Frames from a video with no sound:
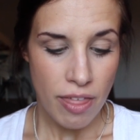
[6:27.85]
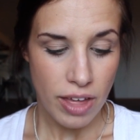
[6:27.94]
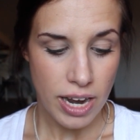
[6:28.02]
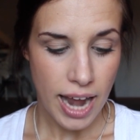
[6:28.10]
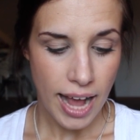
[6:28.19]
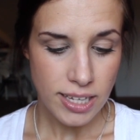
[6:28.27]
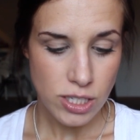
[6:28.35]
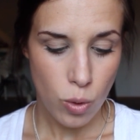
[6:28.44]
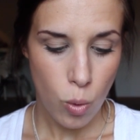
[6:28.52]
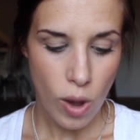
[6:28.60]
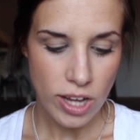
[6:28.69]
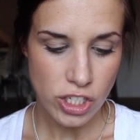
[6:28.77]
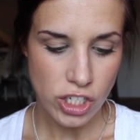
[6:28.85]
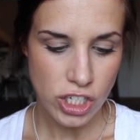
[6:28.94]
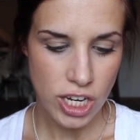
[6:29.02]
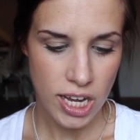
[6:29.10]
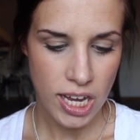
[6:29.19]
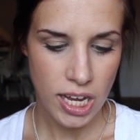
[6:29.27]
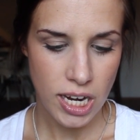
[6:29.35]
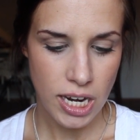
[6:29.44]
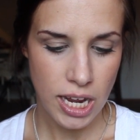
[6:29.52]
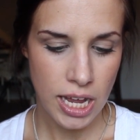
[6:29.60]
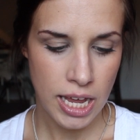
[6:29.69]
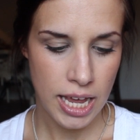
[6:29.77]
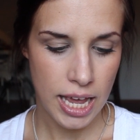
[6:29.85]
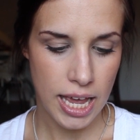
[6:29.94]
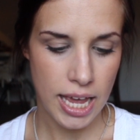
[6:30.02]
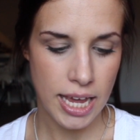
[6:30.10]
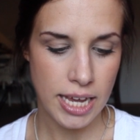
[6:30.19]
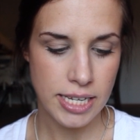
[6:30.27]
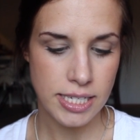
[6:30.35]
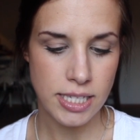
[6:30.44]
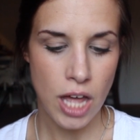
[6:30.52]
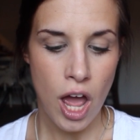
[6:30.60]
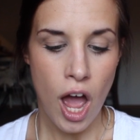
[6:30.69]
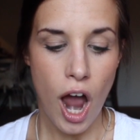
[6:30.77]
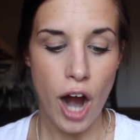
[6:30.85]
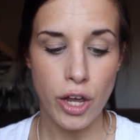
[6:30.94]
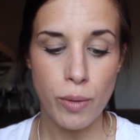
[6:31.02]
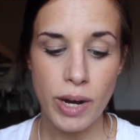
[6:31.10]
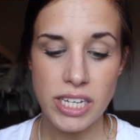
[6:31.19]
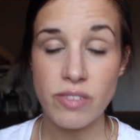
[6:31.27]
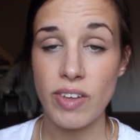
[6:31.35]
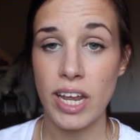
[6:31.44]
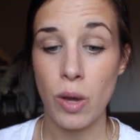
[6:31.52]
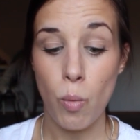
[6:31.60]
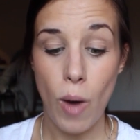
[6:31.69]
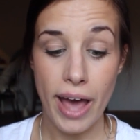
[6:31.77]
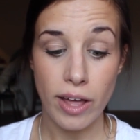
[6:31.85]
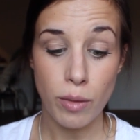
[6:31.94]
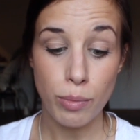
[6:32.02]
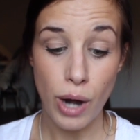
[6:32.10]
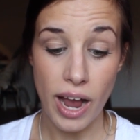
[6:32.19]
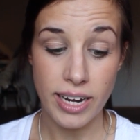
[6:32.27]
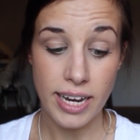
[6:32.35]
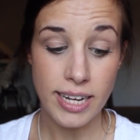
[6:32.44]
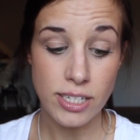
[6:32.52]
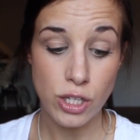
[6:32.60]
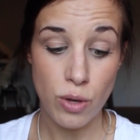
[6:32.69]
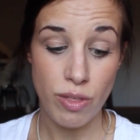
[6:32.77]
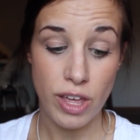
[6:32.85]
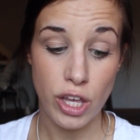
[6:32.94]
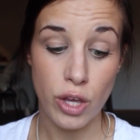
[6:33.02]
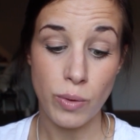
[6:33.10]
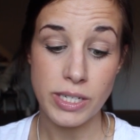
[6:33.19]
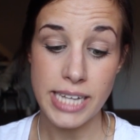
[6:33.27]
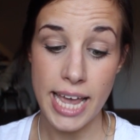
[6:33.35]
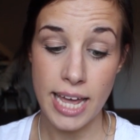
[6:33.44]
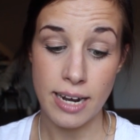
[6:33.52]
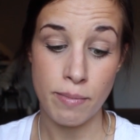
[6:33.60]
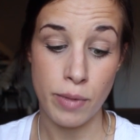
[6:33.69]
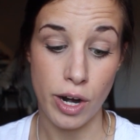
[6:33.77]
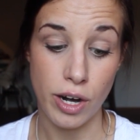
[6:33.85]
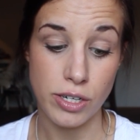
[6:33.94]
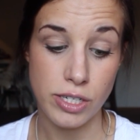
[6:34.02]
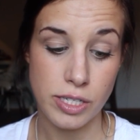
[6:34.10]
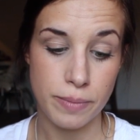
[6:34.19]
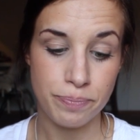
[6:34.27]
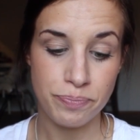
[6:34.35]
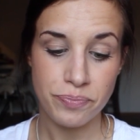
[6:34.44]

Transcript: The next question is, are you breastfeeding while pregnant? Do you think you would tandem nurse?